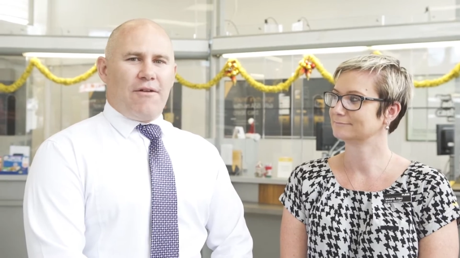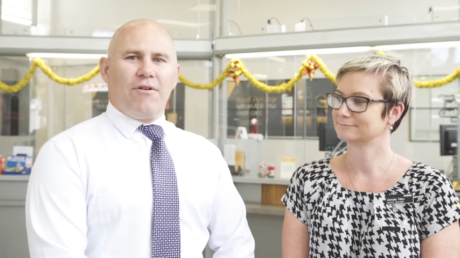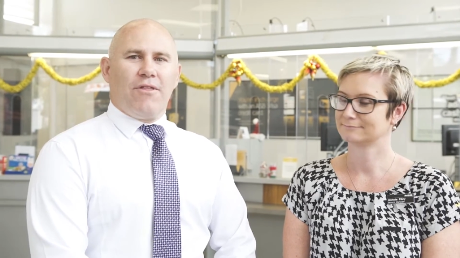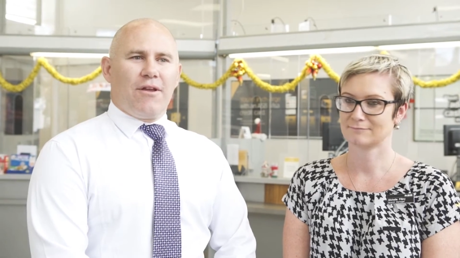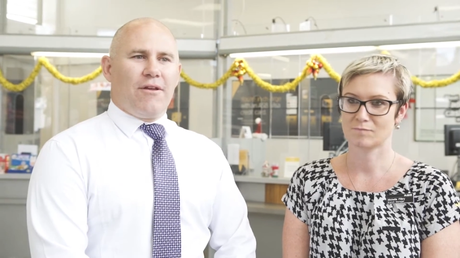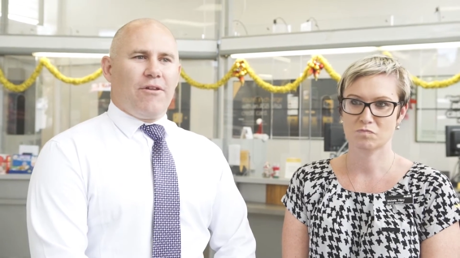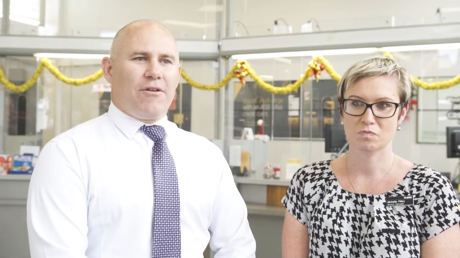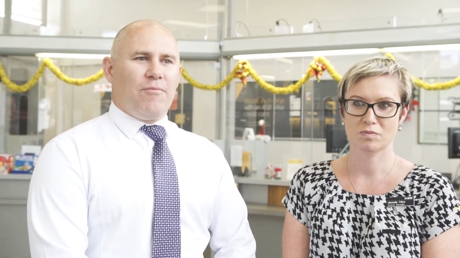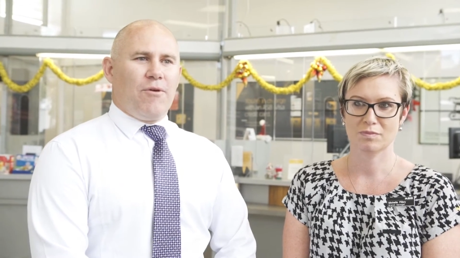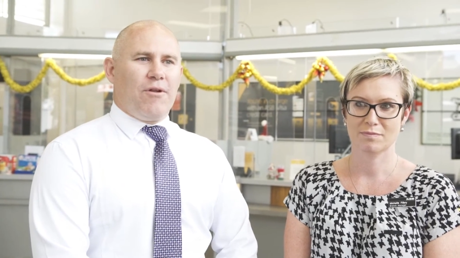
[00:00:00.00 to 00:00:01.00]
Speaker 1: everything in the
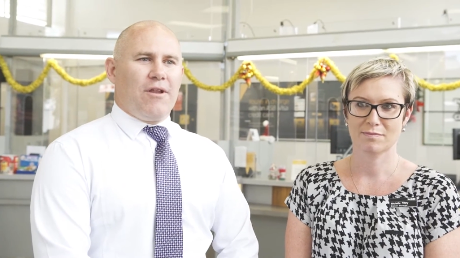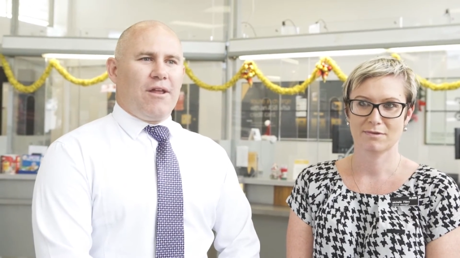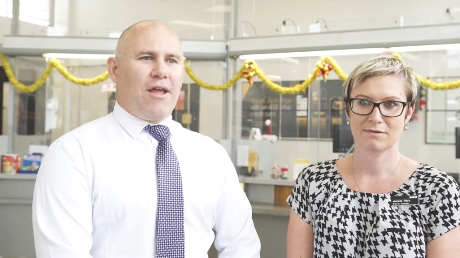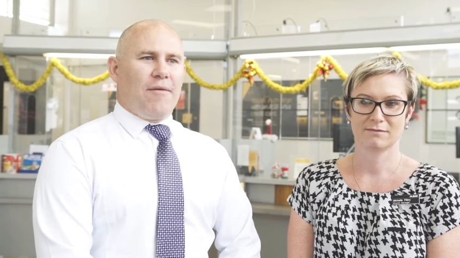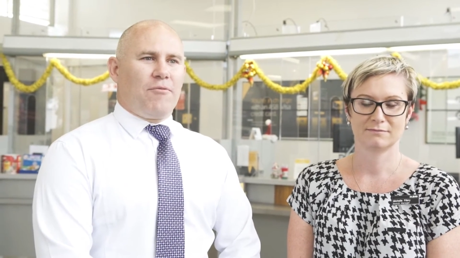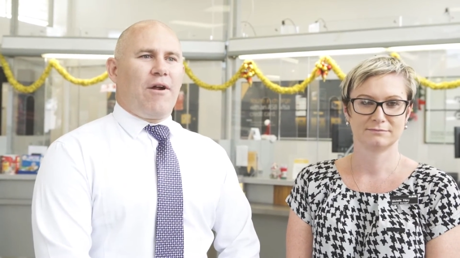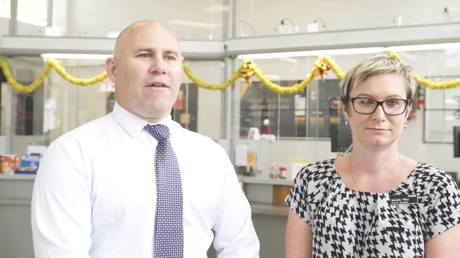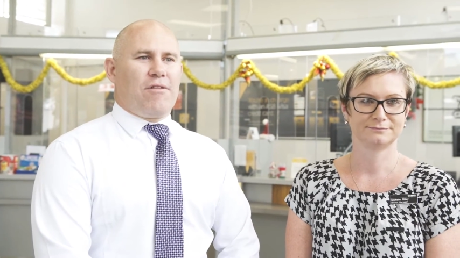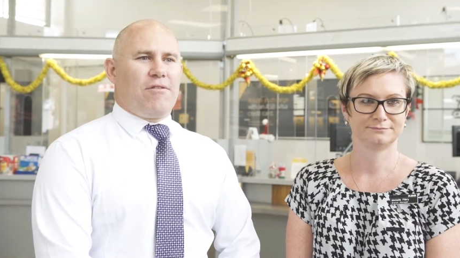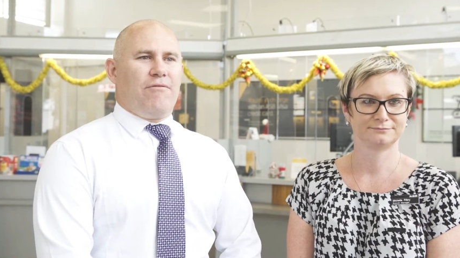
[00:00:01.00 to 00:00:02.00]
community. Um, Grace
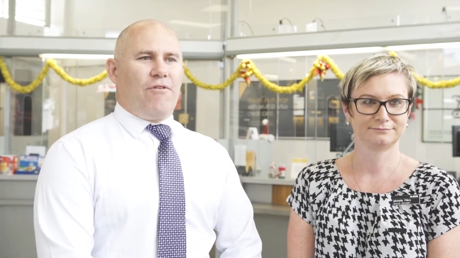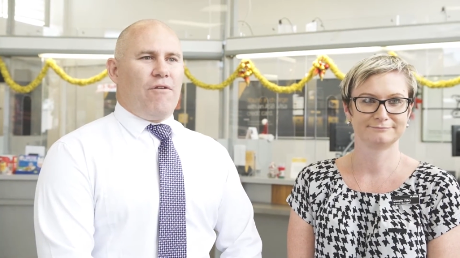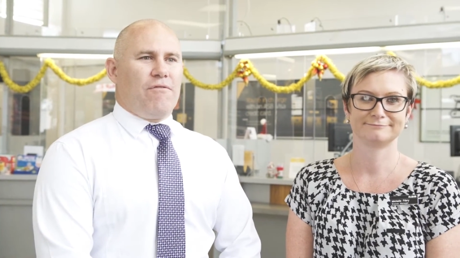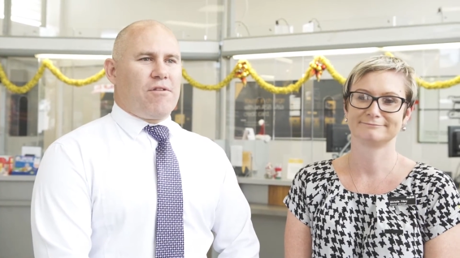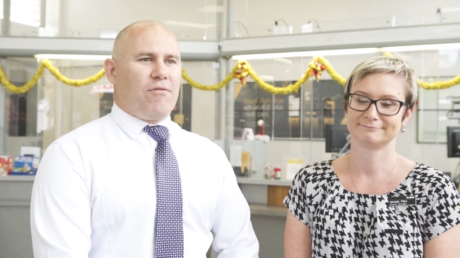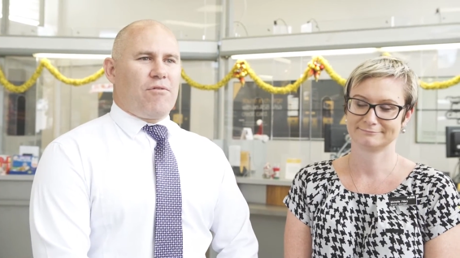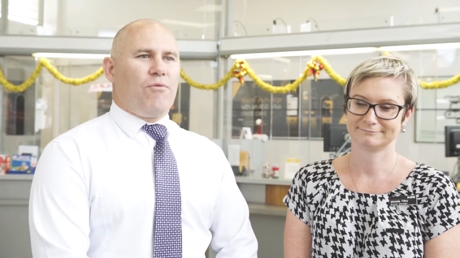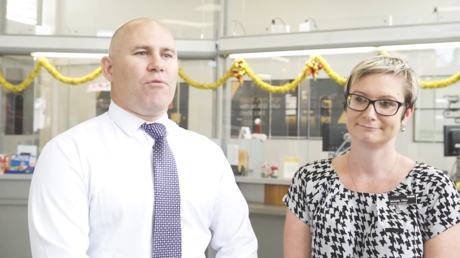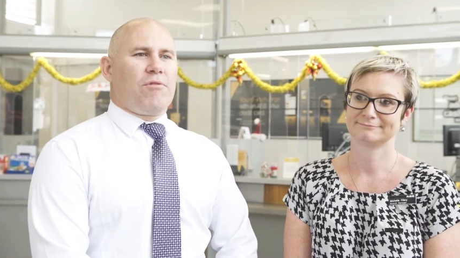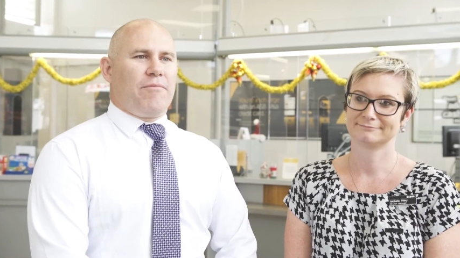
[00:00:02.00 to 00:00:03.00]
is involved, so it's
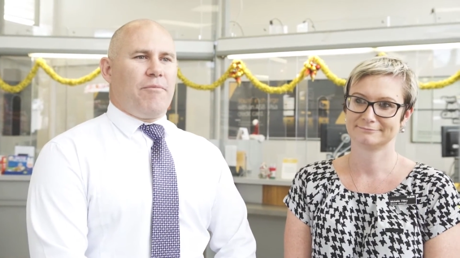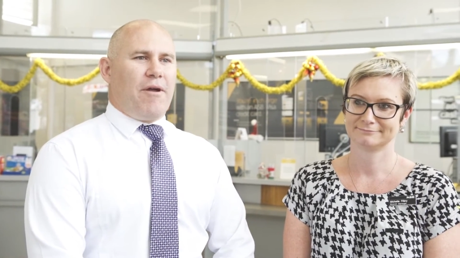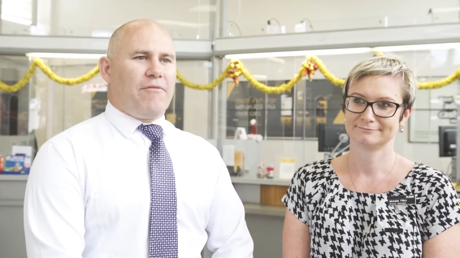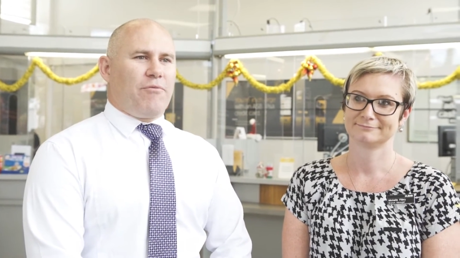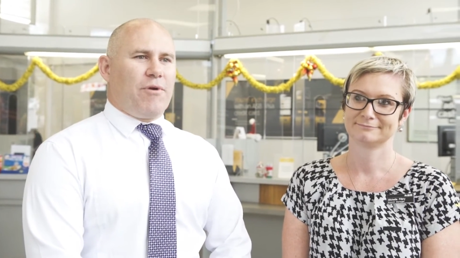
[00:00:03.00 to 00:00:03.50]
awesome to be able to